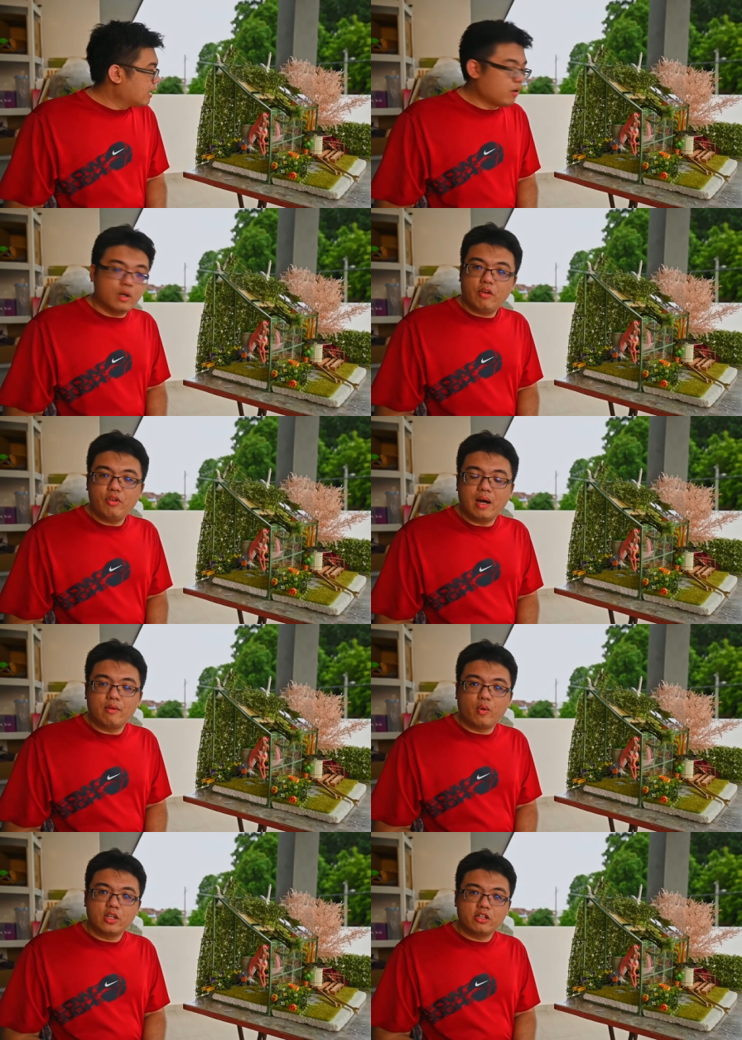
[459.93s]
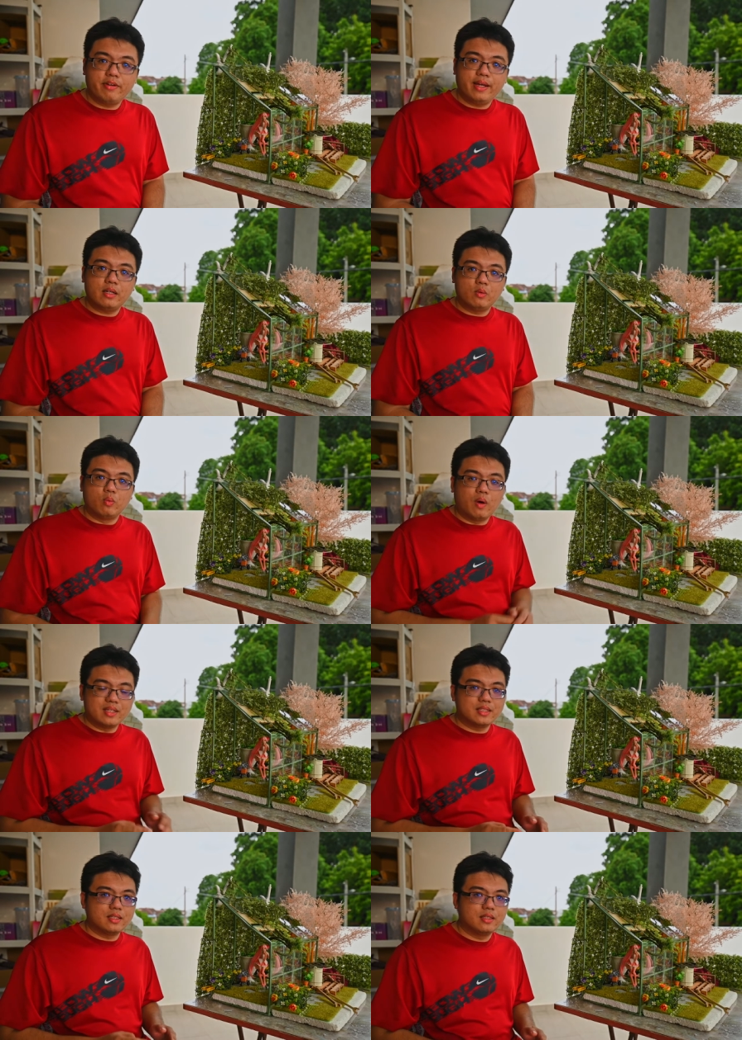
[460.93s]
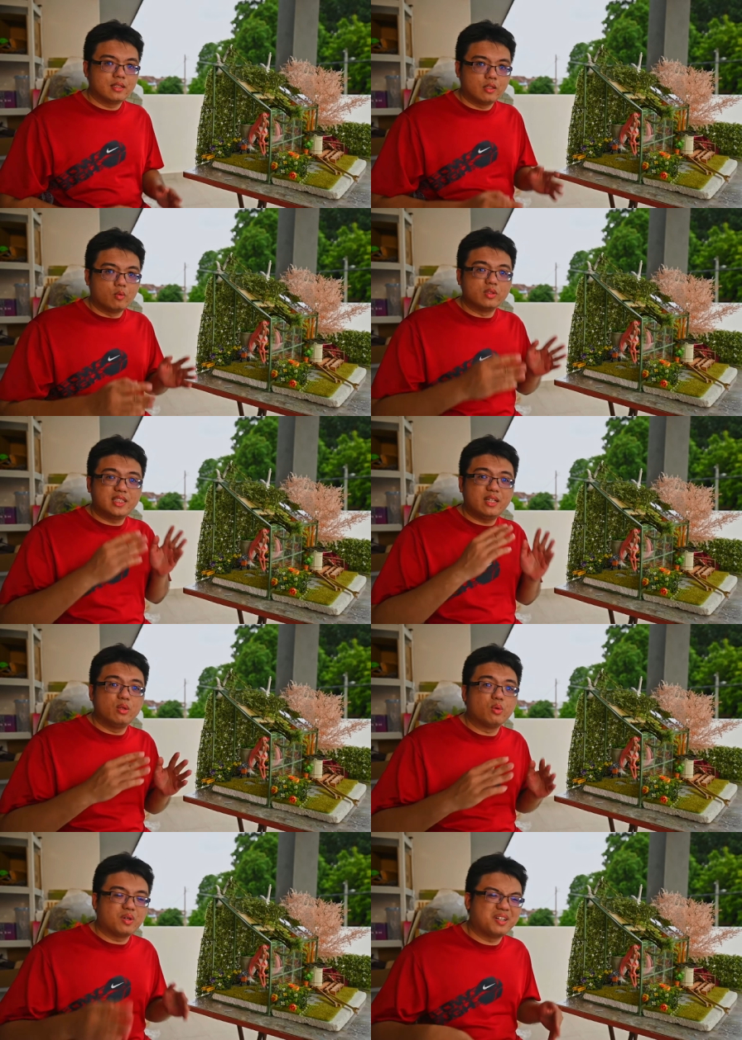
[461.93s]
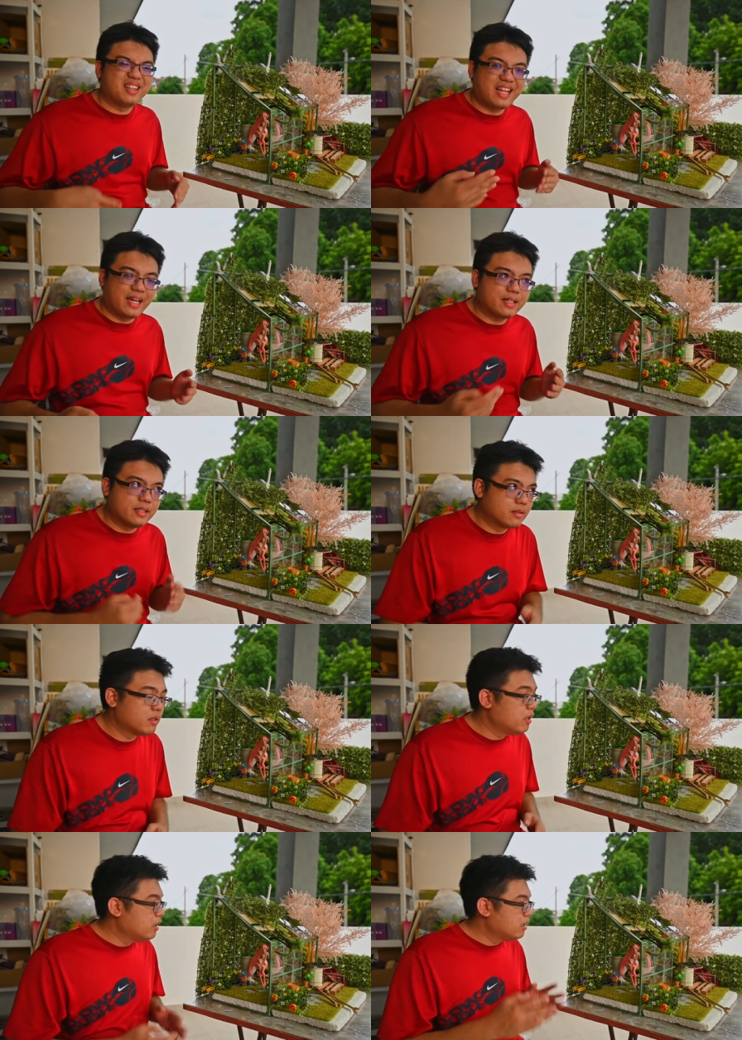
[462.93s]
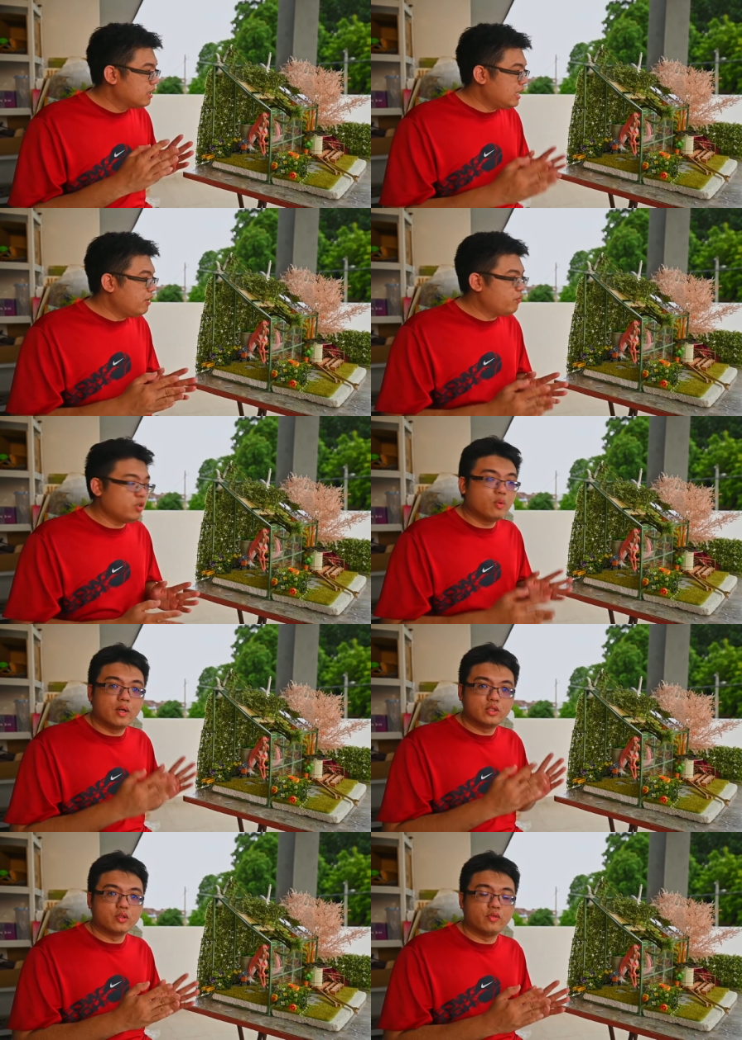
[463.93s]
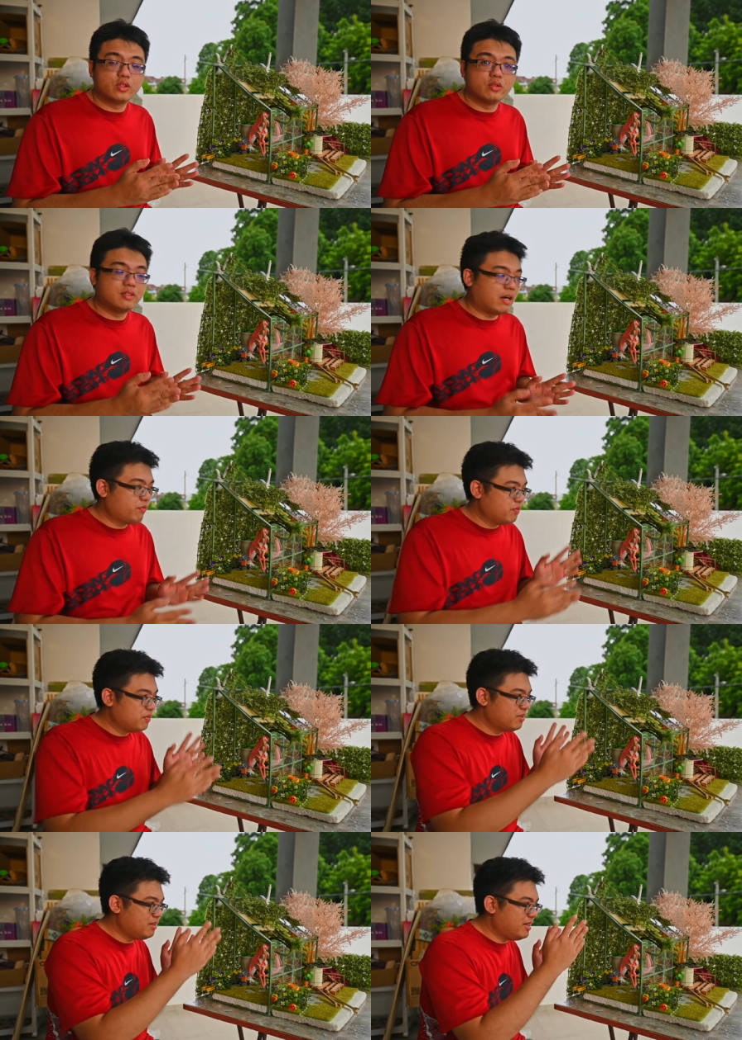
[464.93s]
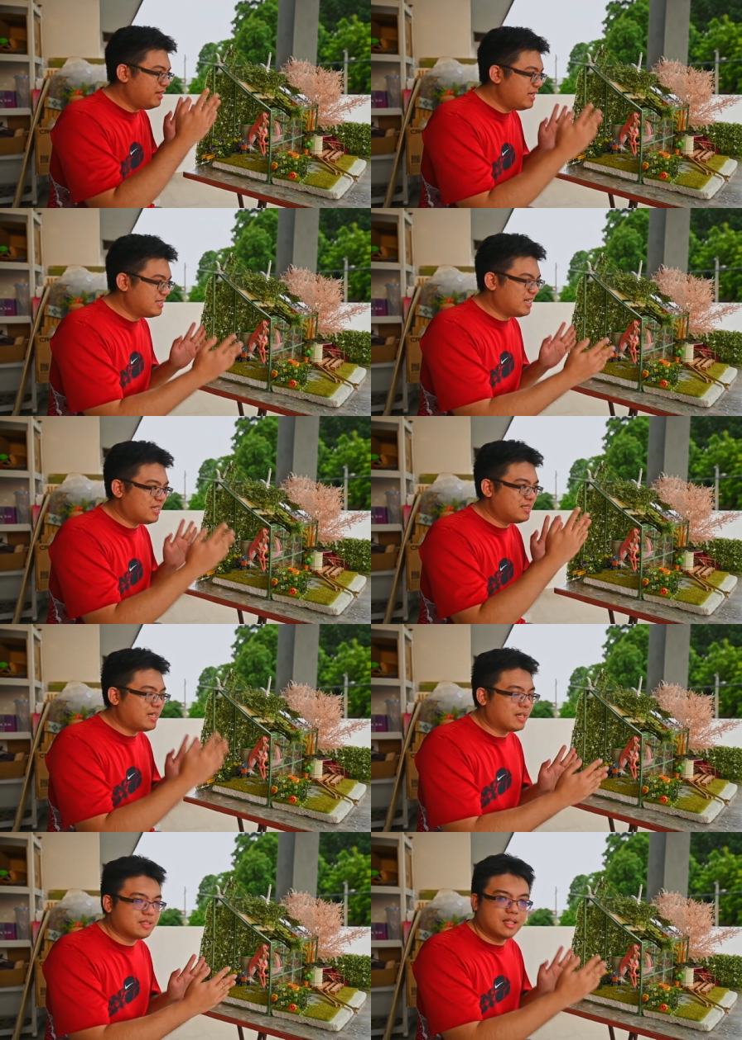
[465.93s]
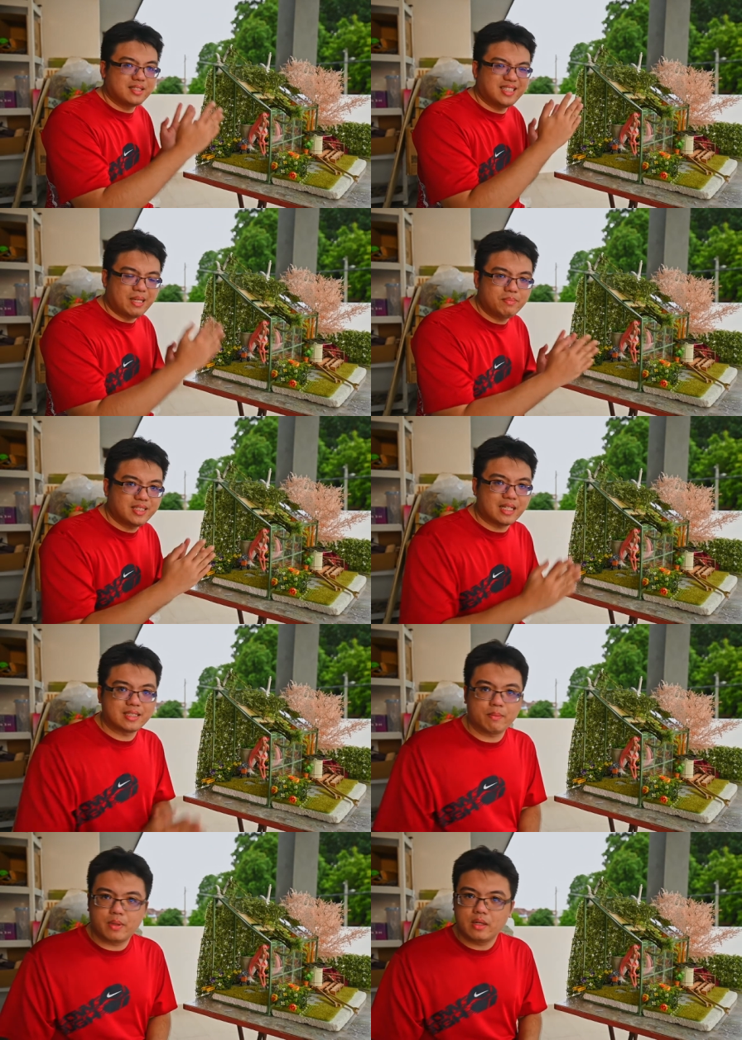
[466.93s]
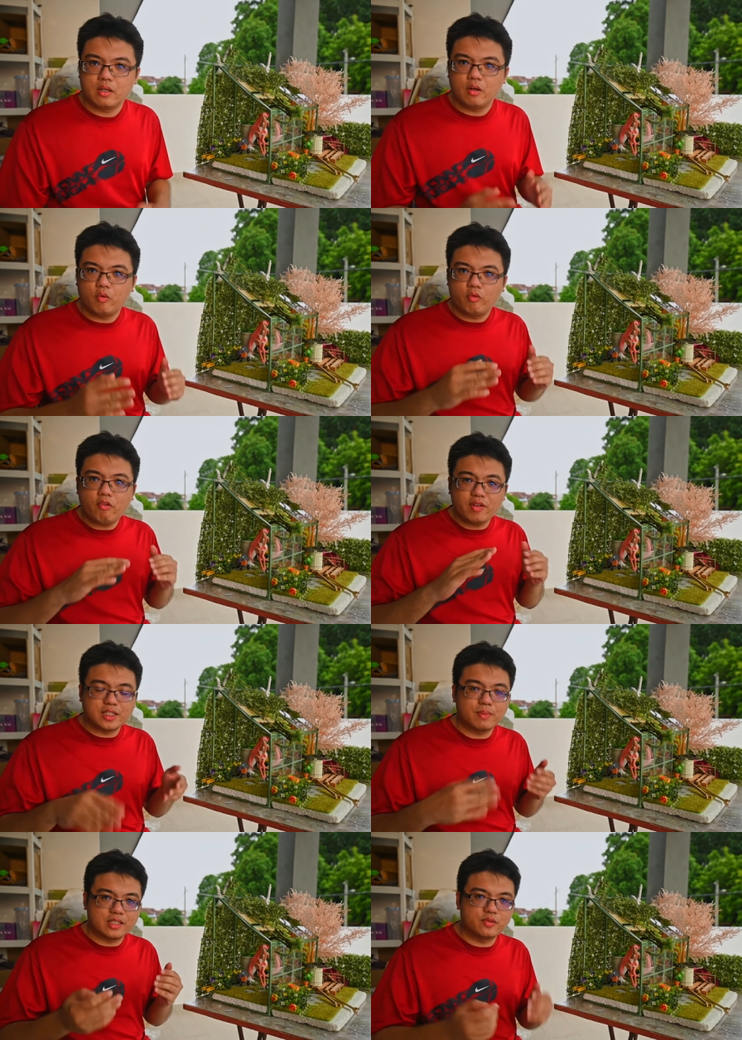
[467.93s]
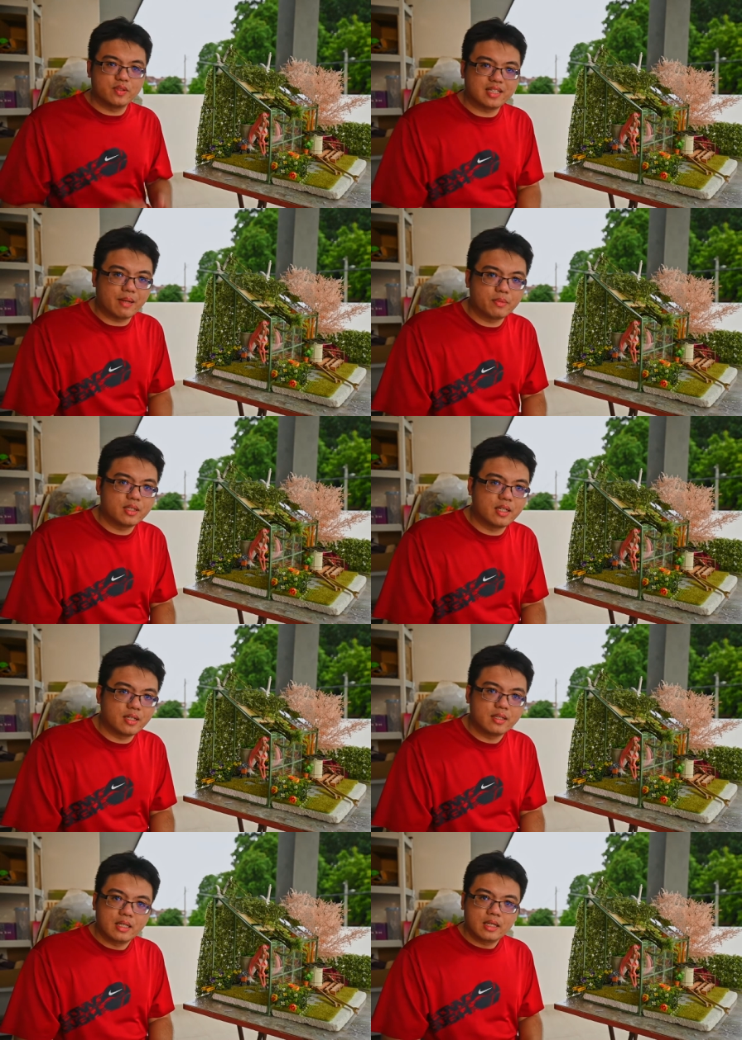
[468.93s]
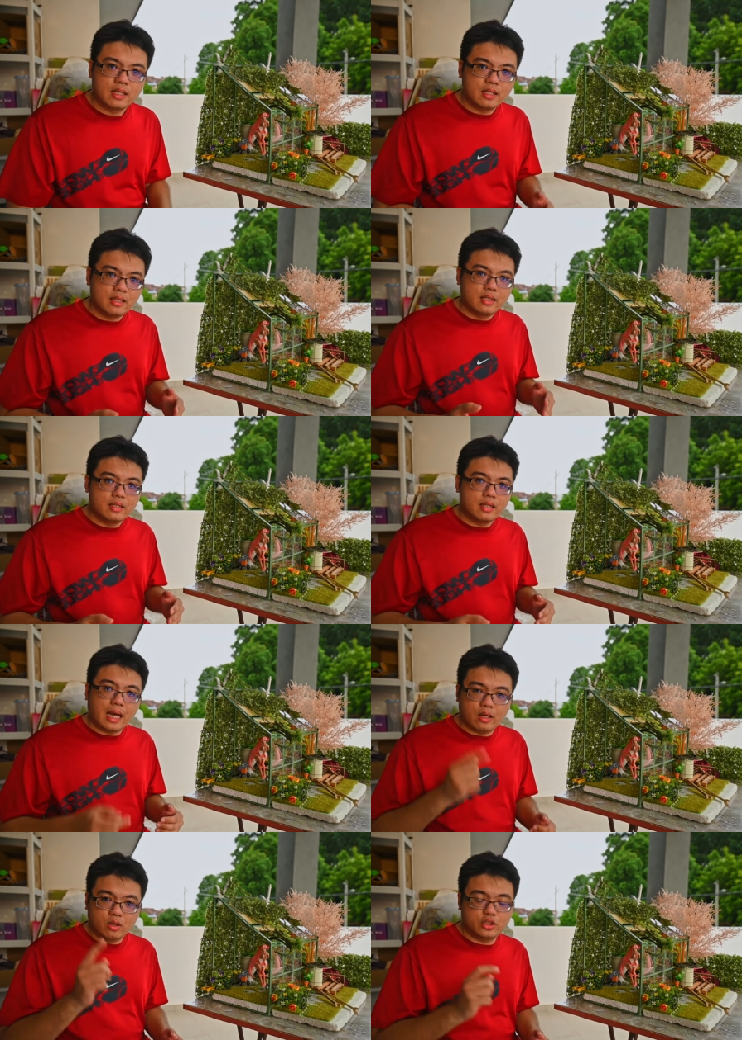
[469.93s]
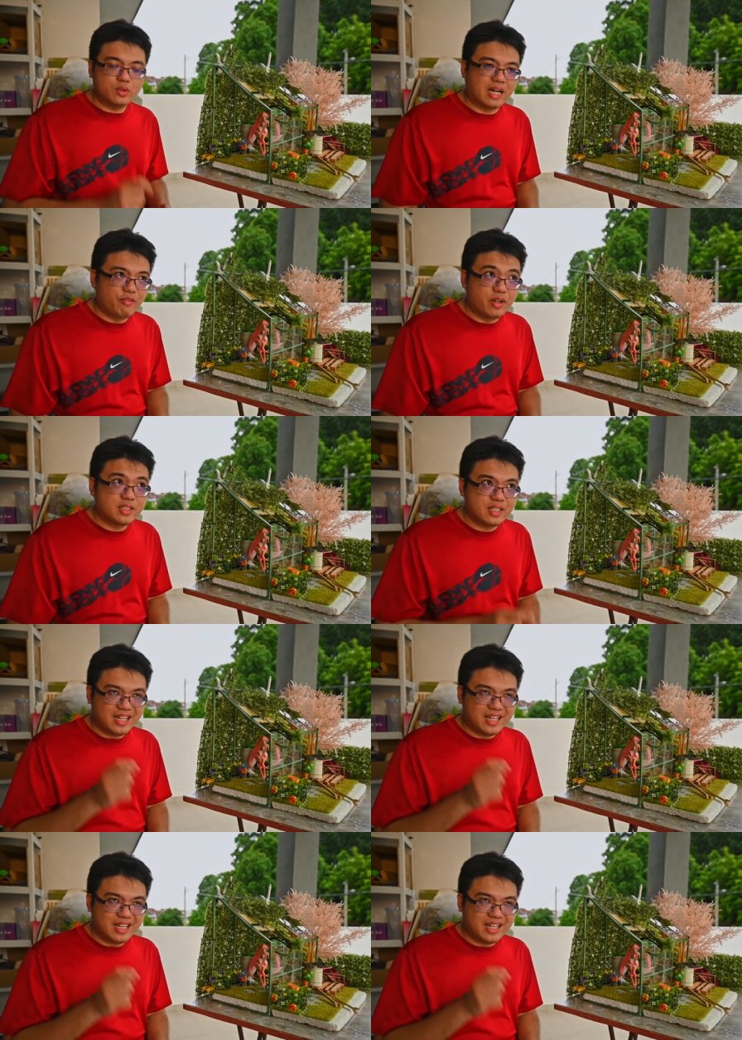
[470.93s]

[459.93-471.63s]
Now if you are wondering what would it look like if you were to photograph this exact same setup with a smartphone camera, I got you covered,